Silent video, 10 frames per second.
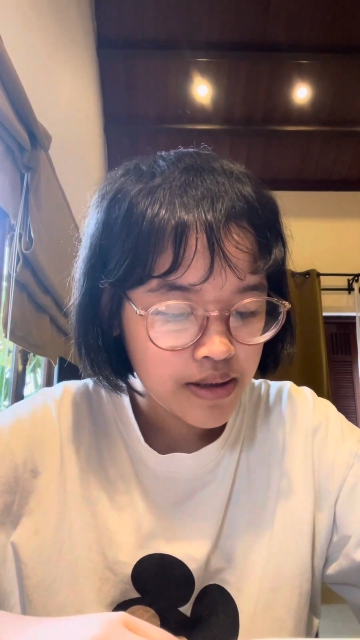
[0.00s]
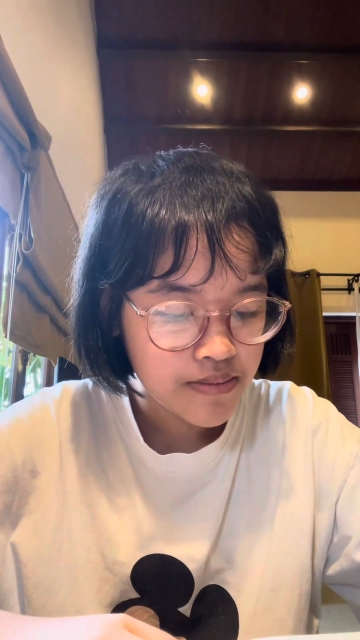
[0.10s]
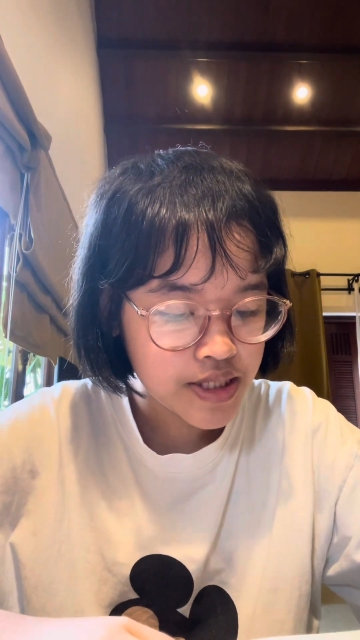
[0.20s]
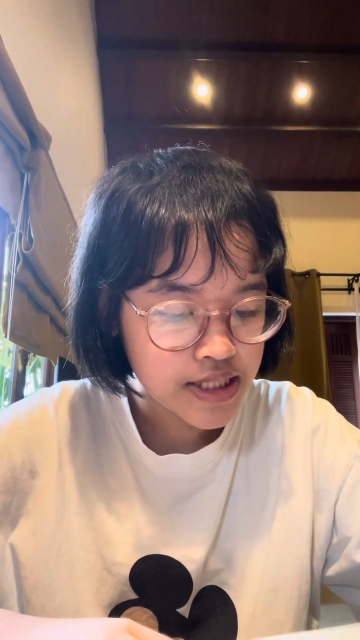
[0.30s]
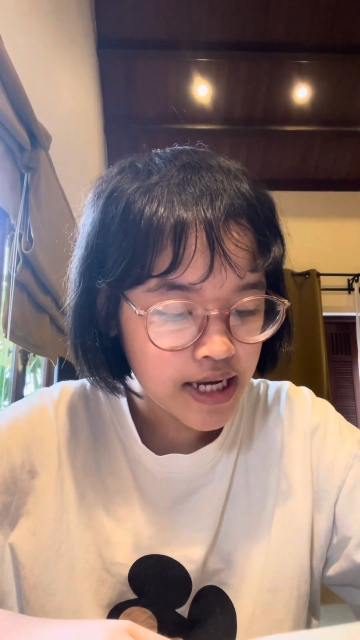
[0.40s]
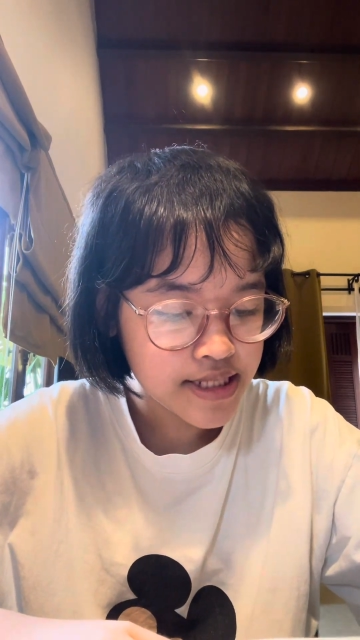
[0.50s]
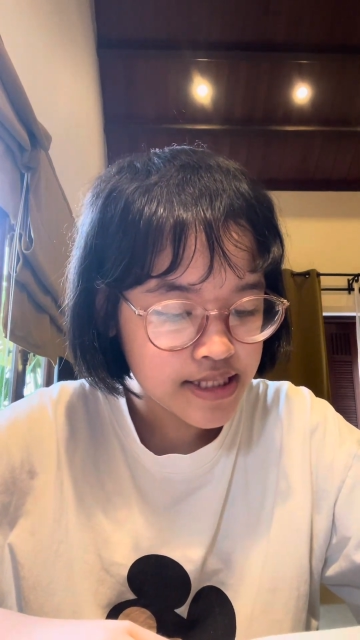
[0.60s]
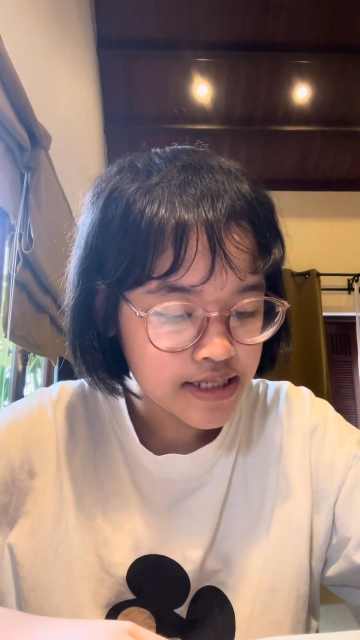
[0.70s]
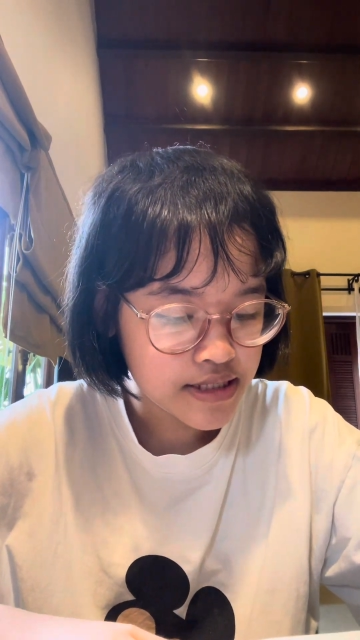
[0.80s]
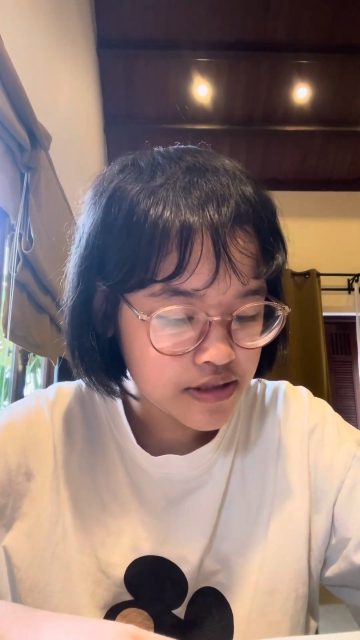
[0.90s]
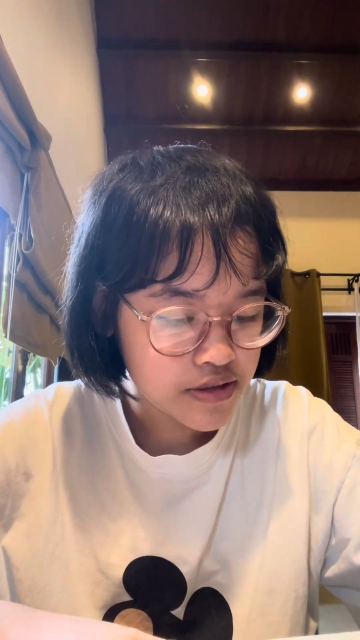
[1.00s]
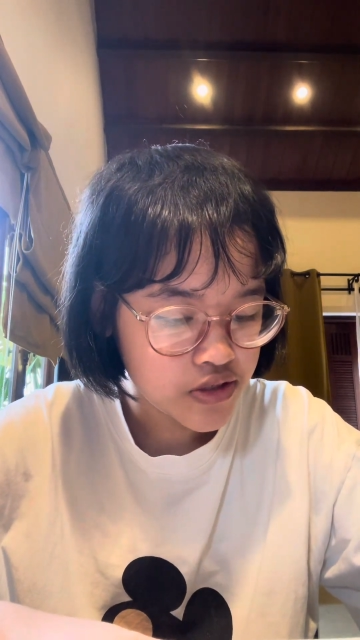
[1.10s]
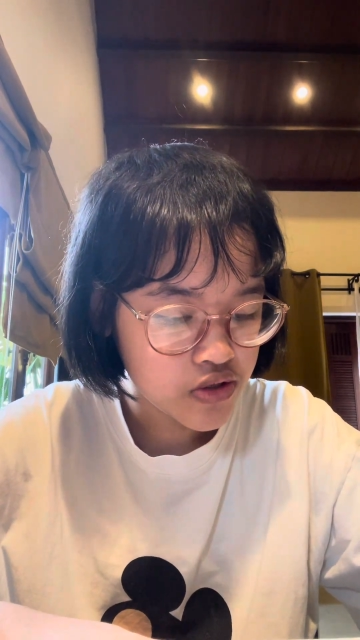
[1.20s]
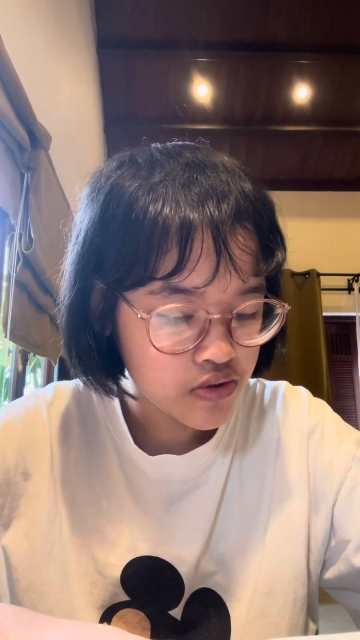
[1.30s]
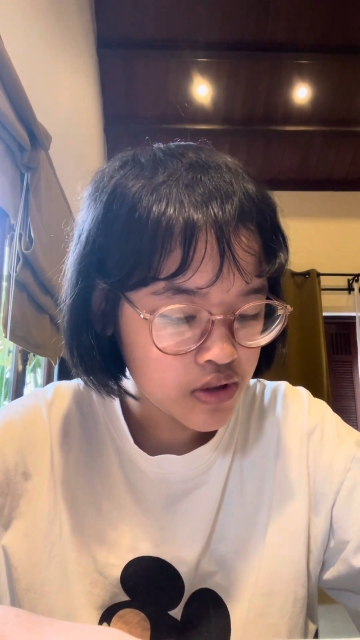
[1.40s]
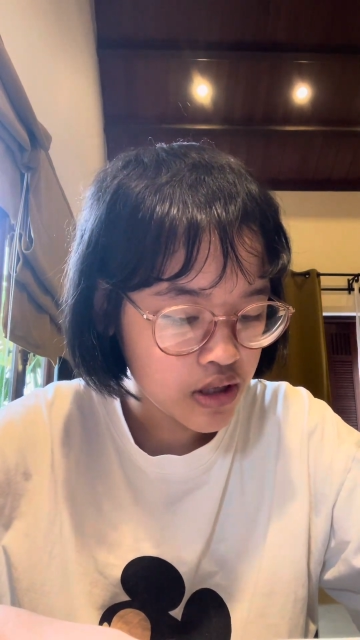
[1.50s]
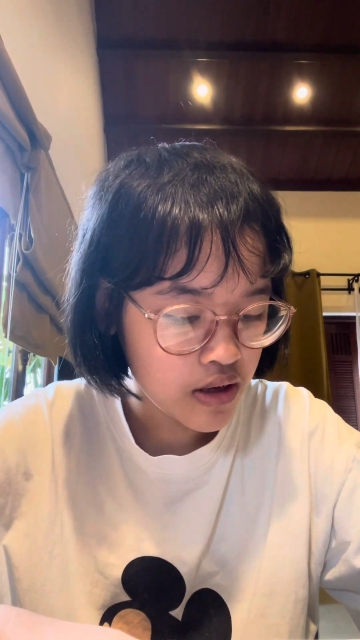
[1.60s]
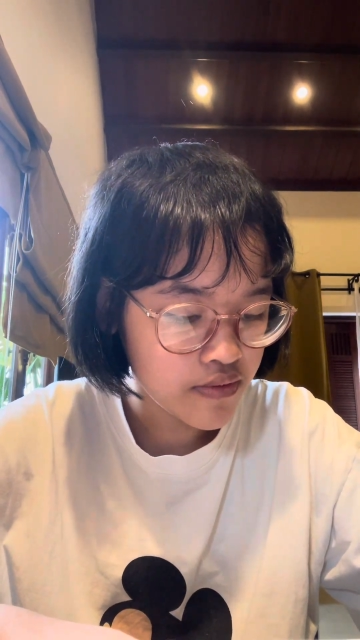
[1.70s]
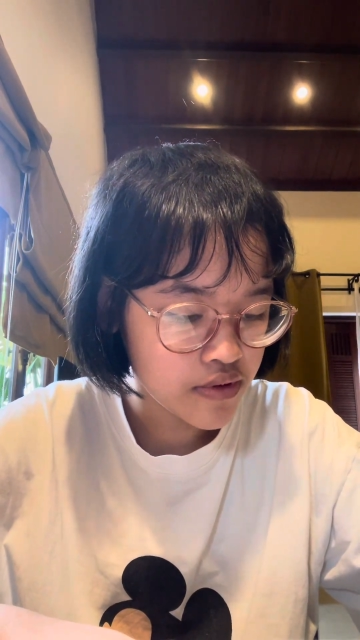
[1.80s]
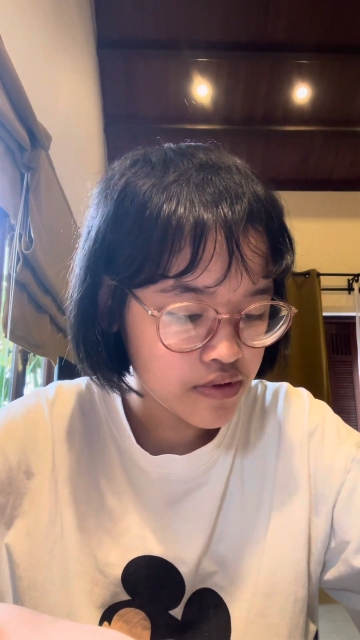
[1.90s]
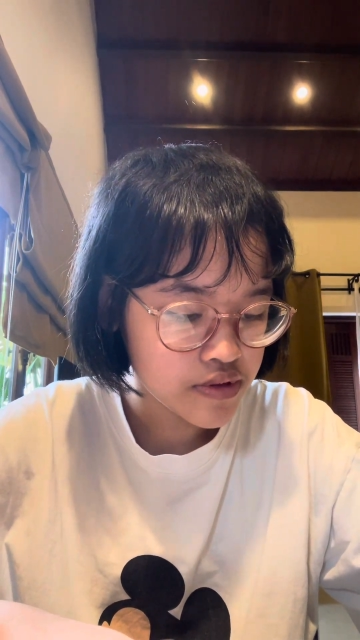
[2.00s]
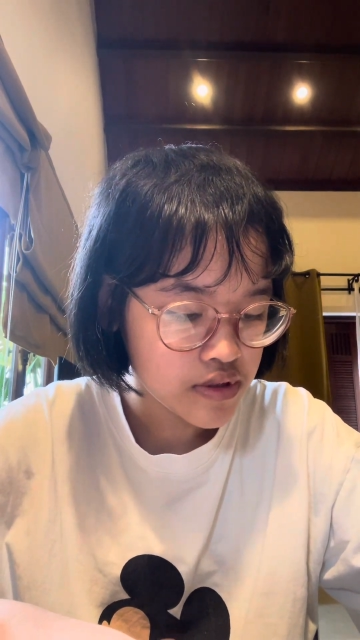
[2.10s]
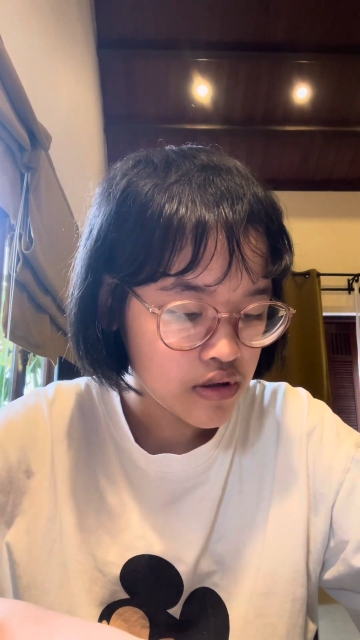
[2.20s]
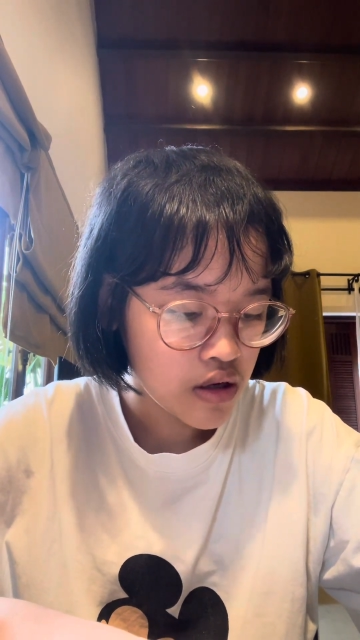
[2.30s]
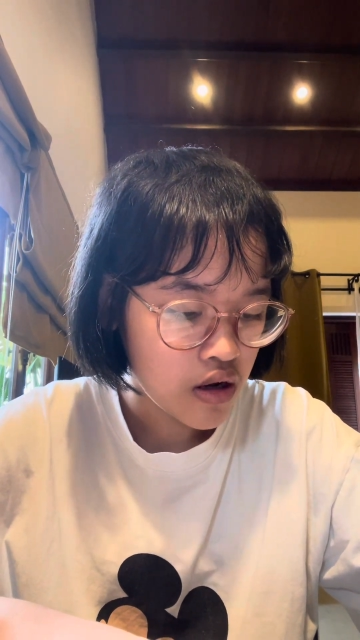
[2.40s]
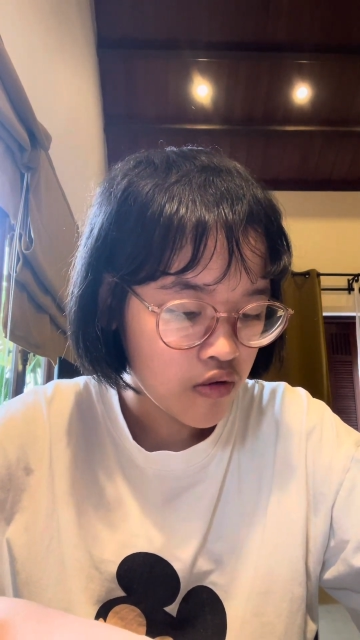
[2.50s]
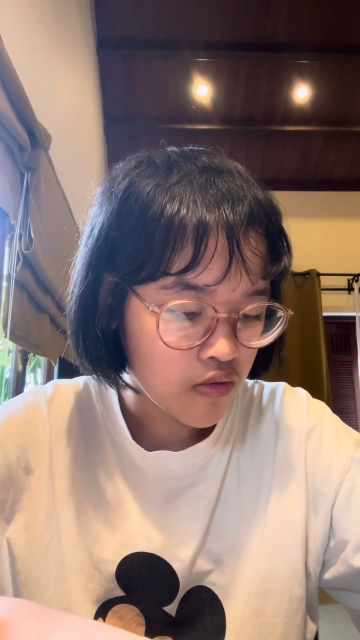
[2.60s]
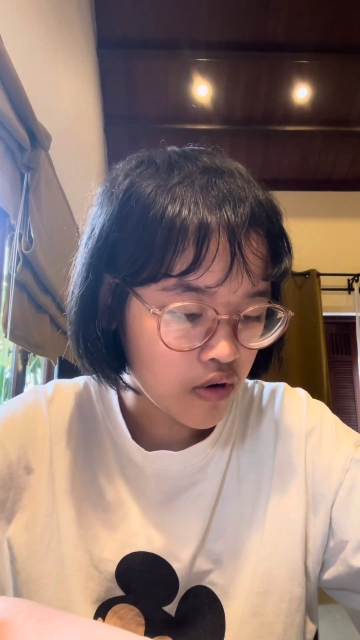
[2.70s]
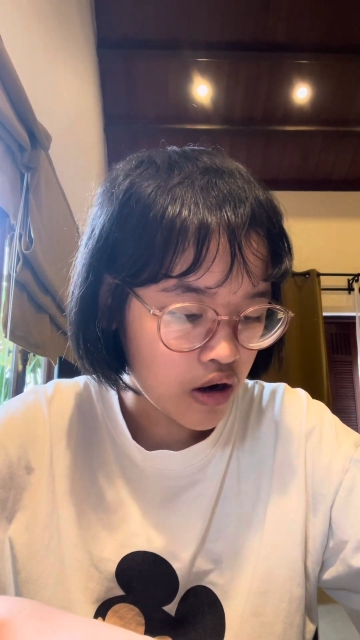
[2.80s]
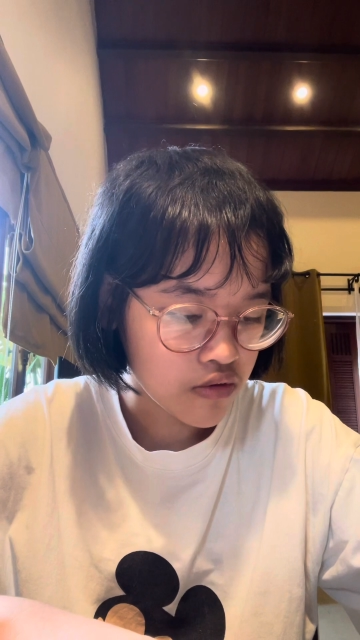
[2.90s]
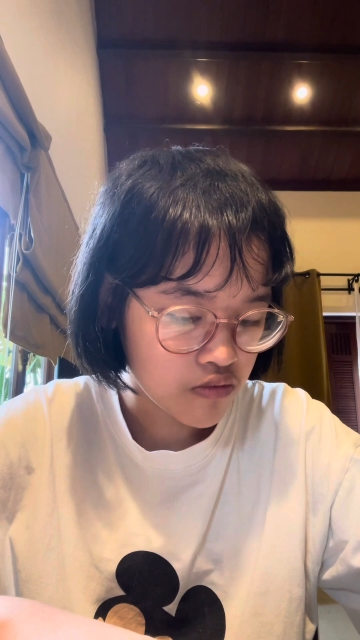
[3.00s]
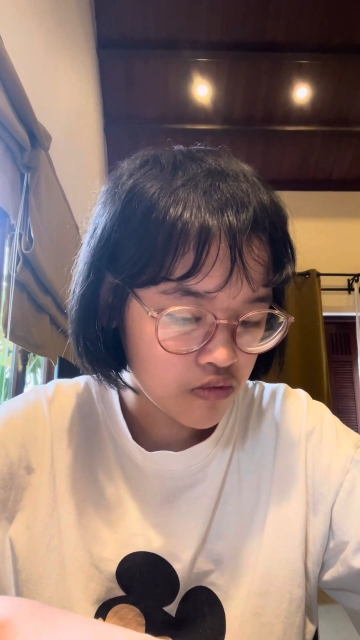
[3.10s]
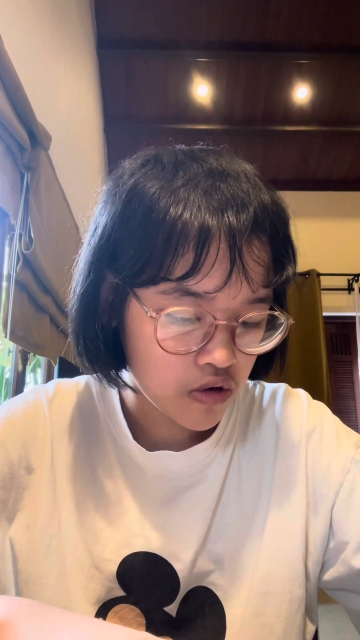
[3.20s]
Besides his children novels, Roald